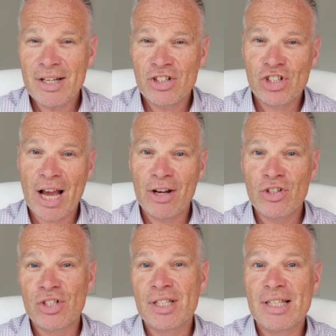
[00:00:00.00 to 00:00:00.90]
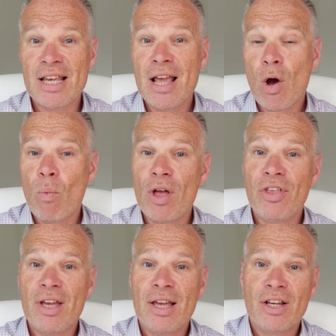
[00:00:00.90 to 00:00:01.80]
did a challenge to see
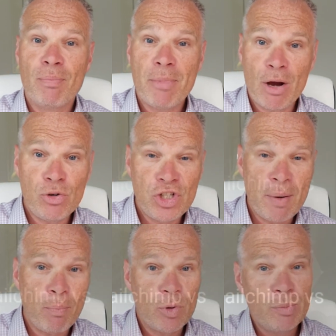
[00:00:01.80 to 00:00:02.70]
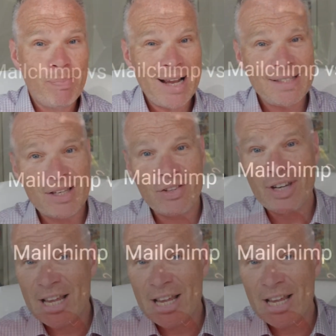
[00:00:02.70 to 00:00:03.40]
whether MailChimp was better than